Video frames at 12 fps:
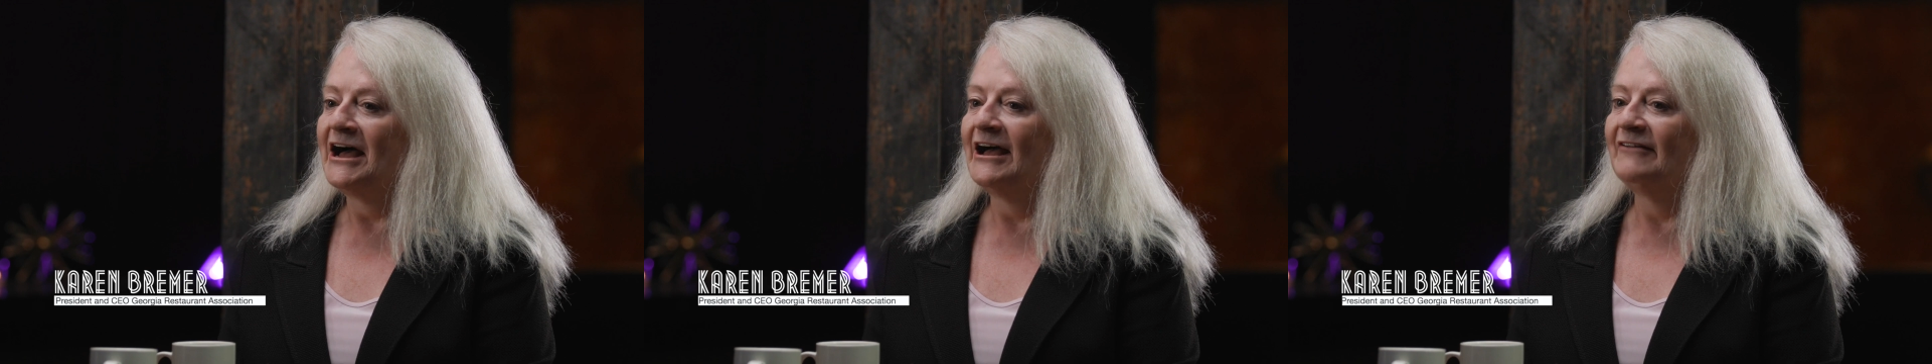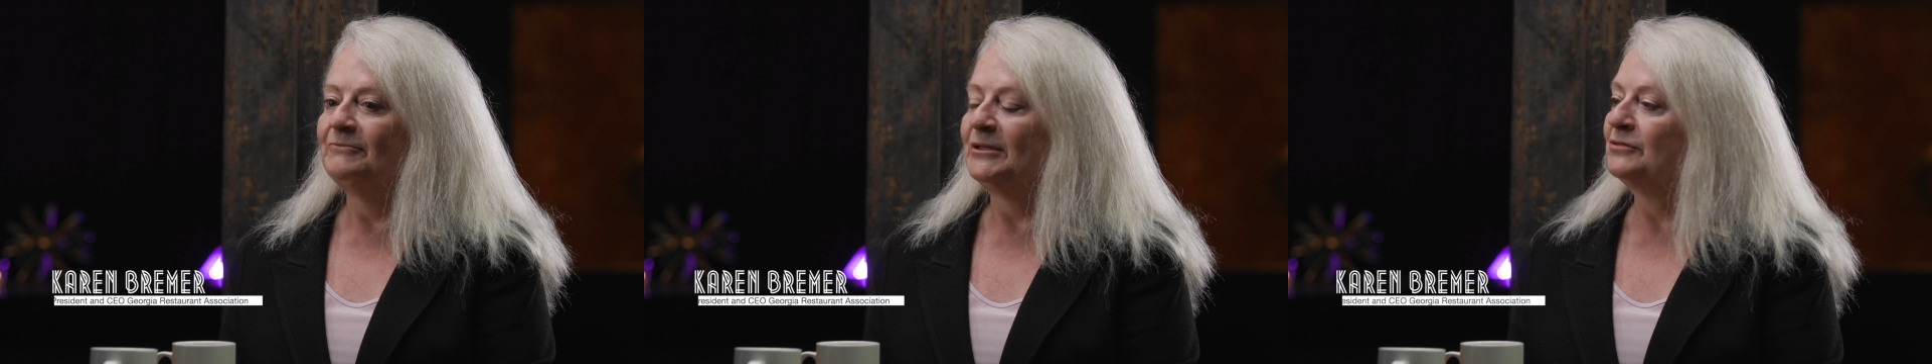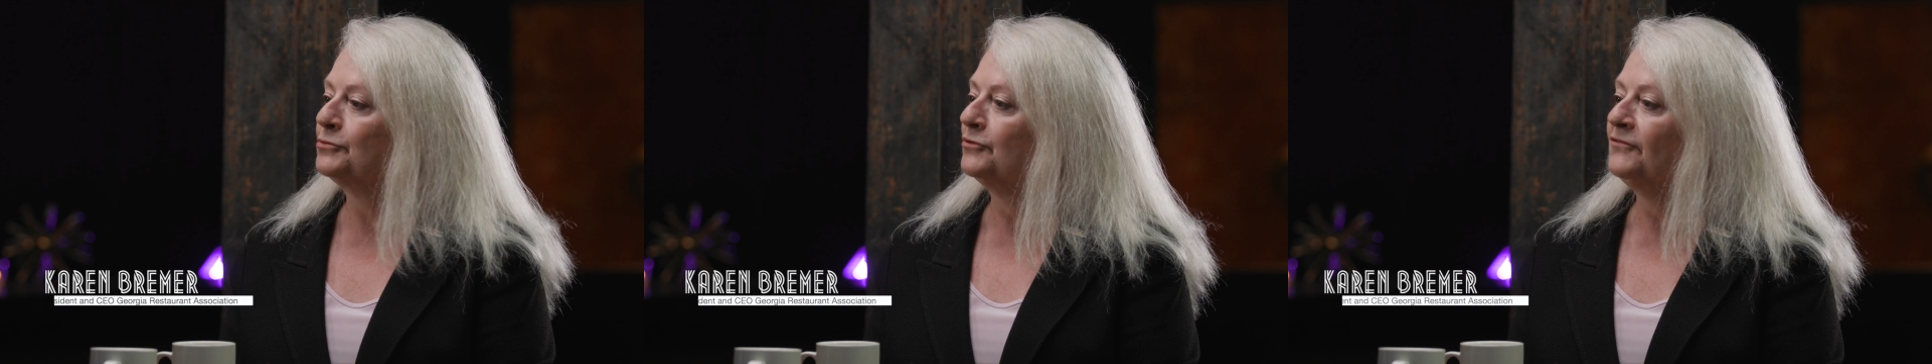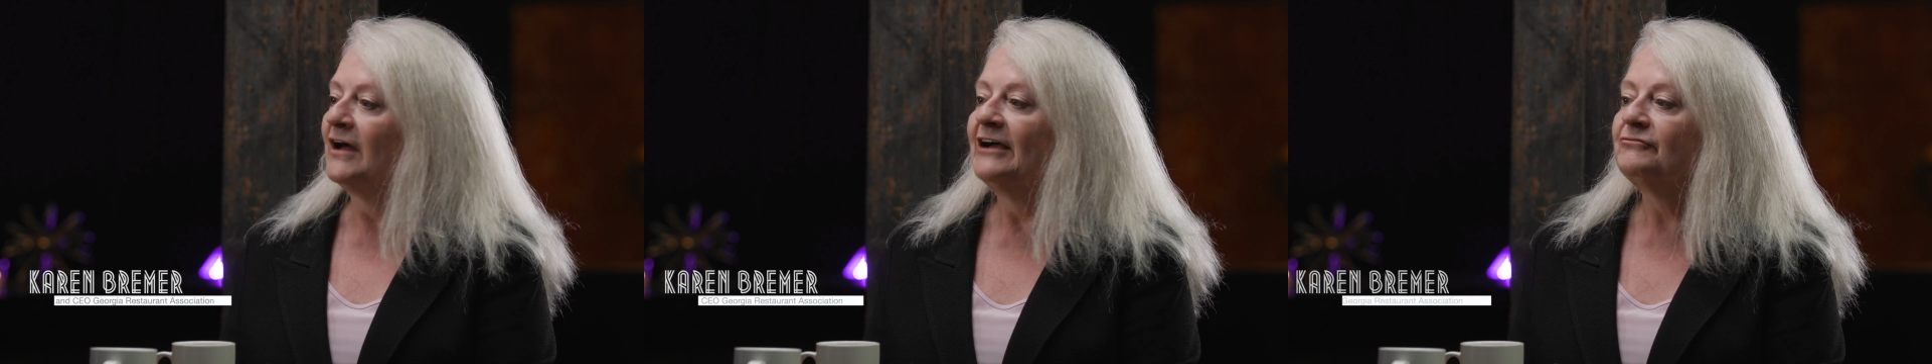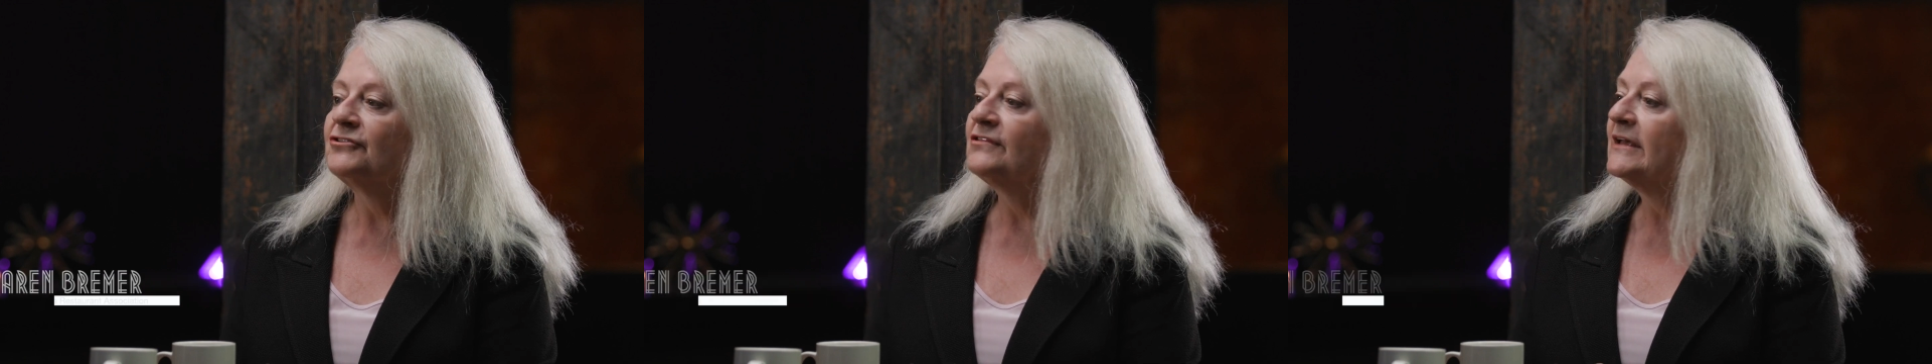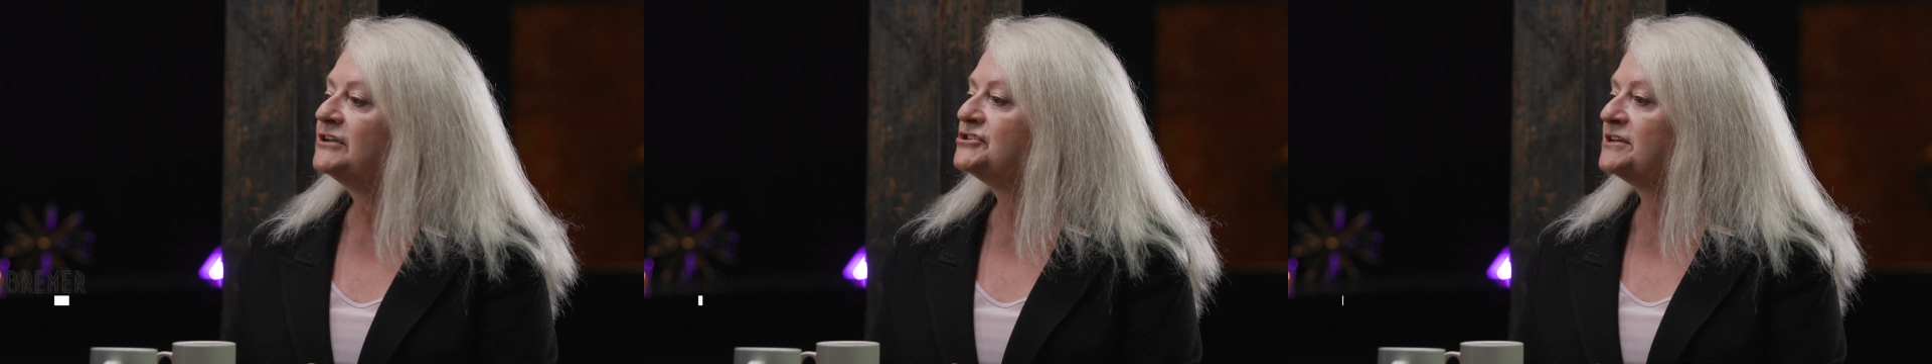I've been through 5
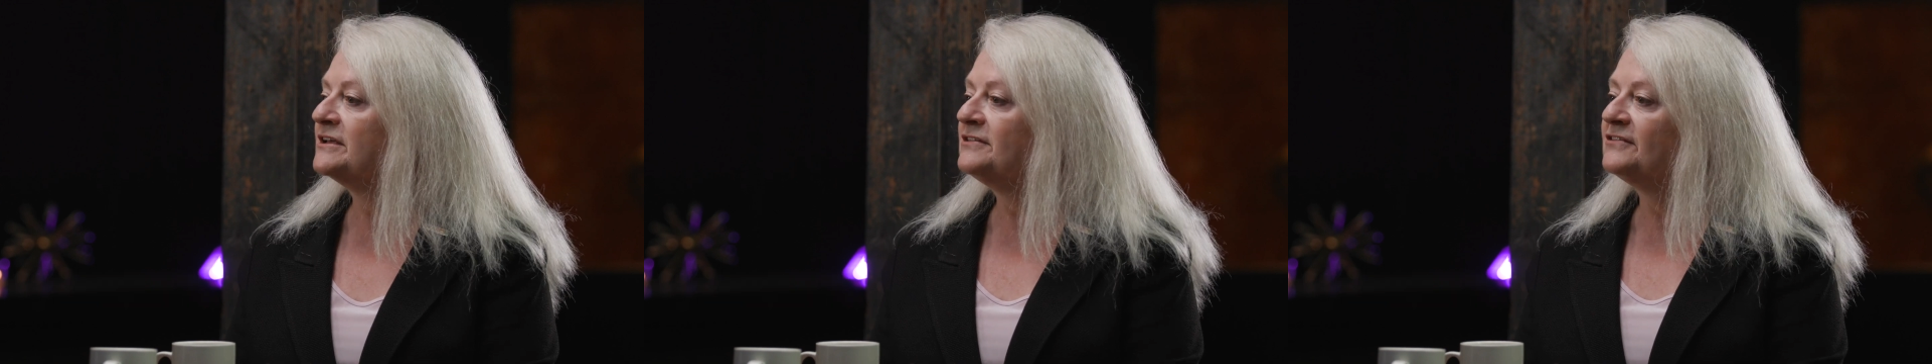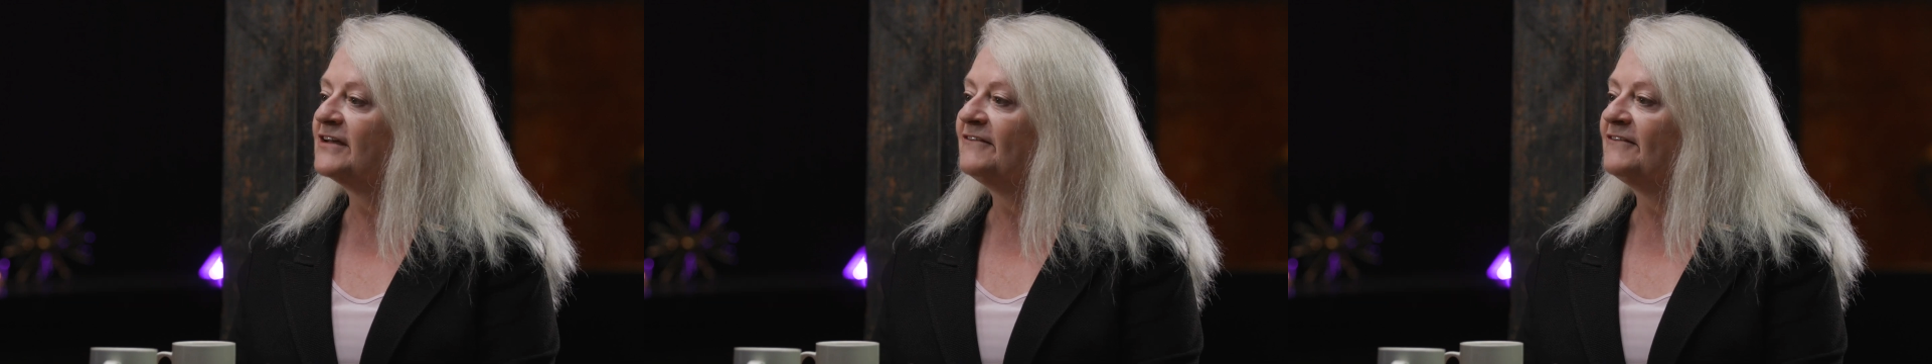recessions,